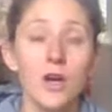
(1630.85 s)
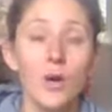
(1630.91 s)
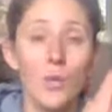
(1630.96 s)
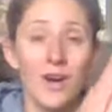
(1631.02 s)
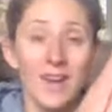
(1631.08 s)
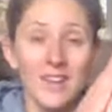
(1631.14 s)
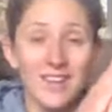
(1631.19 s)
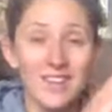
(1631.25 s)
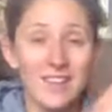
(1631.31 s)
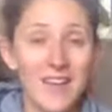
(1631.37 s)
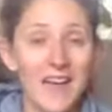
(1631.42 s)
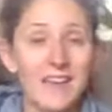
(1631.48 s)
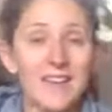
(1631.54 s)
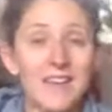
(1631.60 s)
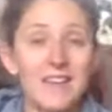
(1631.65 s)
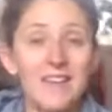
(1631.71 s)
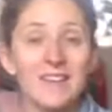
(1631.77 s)
We'll
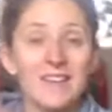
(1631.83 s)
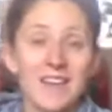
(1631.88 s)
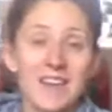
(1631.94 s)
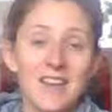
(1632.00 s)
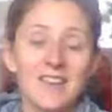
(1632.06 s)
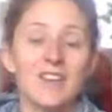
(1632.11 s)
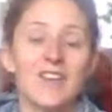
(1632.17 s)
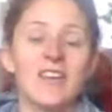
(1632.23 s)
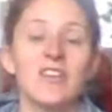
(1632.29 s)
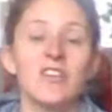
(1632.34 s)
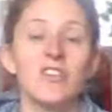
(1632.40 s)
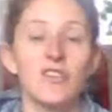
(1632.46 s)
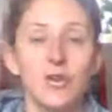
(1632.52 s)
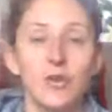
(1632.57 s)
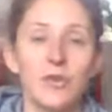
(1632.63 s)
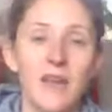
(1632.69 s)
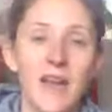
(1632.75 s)
extend this
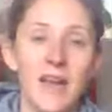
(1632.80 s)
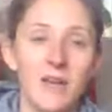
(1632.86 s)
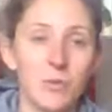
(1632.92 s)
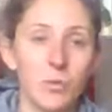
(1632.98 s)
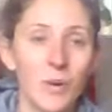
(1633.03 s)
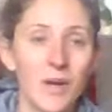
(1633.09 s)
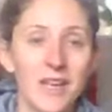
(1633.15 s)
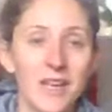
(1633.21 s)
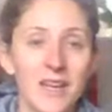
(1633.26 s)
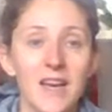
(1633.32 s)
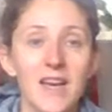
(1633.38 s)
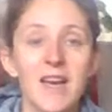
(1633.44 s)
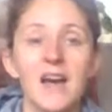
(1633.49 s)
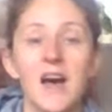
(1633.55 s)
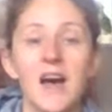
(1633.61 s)
into next week.